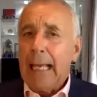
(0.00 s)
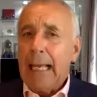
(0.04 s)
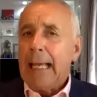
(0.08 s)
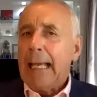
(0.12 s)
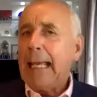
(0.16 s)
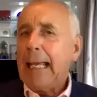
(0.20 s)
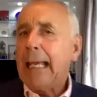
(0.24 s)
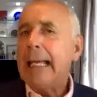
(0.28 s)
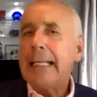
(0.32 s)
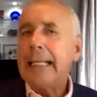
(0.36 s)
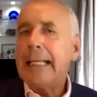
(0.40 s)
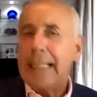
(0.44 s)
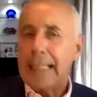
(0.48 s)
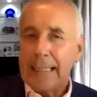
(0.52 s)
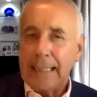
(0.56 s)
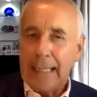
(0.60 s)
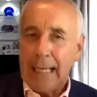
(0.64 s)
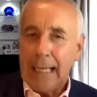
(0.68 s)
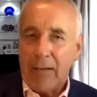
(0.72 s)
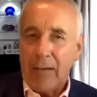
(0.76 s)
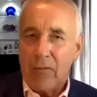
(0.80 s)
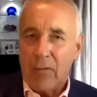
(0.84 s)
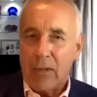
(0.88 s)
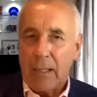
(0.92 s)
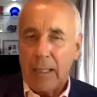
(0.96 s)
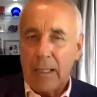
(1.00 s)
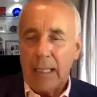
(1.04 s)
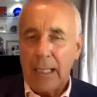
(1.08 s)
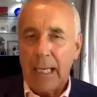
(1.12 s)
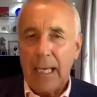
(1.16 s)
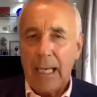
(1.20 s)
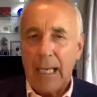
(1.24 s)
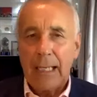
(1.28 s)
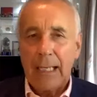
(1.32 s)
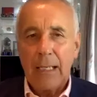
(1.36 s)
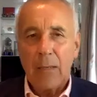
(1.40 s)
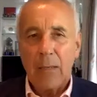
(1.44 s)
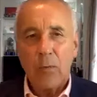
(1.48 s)
He didn't have any.
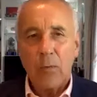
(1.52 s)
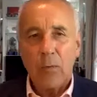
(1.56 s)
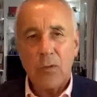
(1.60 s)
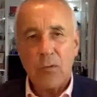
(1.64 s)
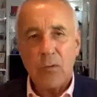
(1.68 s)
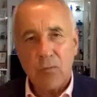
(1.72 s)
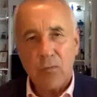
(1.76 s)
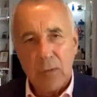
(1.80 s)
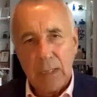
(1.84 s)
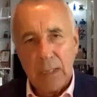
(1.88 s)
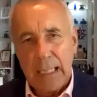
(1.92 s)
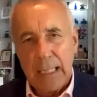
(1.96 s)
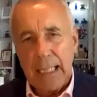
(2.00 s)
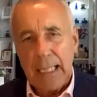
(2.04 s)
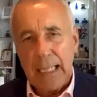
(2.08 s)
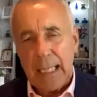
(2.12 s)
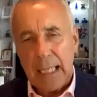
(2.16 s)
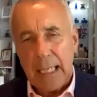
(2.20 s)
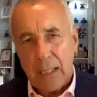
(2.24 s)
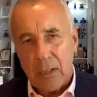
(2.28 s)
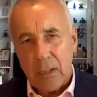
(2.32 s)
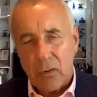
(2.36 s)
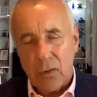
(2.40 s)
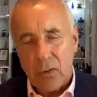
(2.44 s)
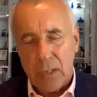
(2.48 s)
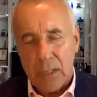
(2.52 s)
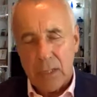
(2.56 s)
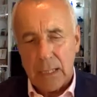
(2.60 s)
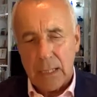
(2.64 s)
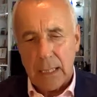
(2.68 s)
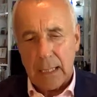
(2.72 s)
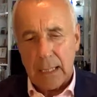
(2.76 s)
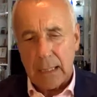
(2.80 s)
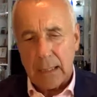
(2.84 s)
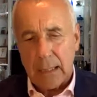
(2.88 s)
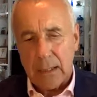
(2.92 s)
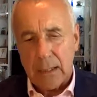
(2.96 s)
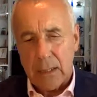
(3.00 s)
And it was really
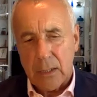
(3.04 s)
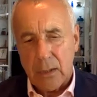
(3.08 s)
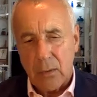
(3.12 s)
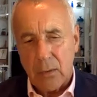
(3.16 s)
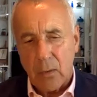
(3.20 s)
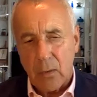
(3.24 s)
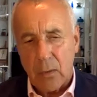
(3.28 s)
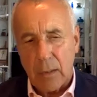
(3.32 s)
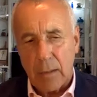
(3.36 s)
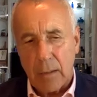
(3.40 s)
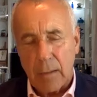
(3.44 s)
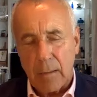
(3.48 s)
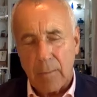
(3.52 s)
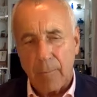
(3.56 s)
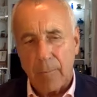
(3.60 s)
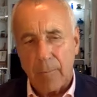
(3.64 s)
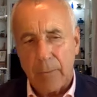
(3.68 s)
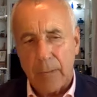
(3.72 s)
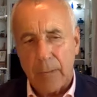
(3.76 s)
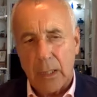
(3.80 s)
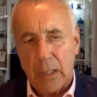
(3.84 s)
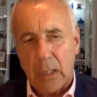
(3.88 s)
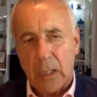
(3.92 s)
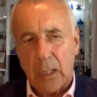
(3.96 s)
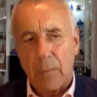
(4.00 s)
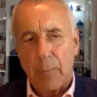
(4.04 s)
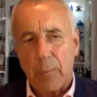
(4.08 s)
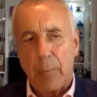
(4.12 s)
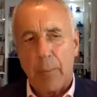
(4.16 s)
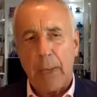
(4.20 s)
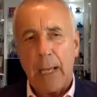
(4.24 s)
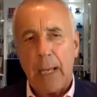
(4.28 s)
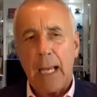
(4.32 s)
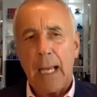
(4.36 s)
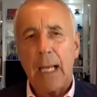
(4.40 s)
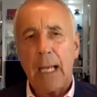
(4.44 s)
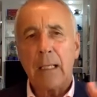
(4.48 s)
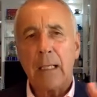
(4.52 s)
interesting to
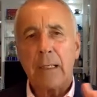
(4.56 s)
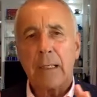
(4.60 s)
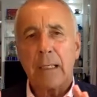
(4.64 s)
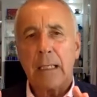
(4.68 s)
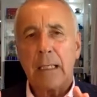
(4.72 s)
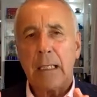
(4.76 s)
compare